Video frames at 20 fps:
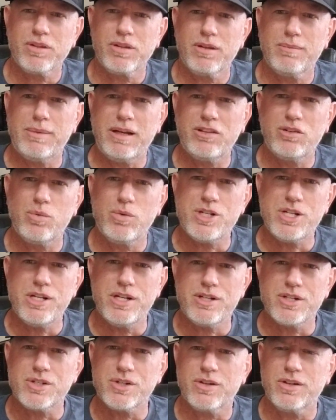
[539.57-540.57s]
by switching
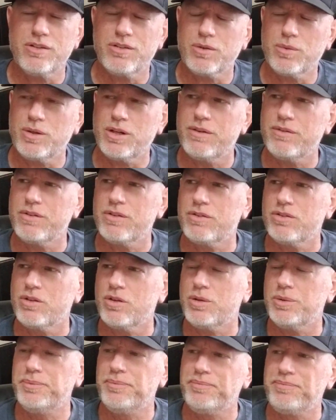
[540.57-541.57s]
insurance or whatever.
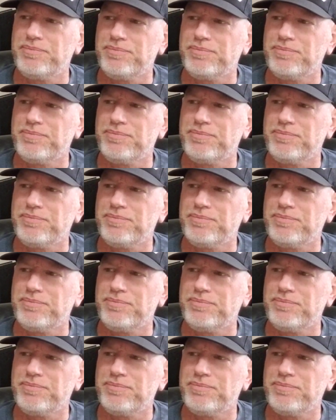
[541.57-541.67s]
So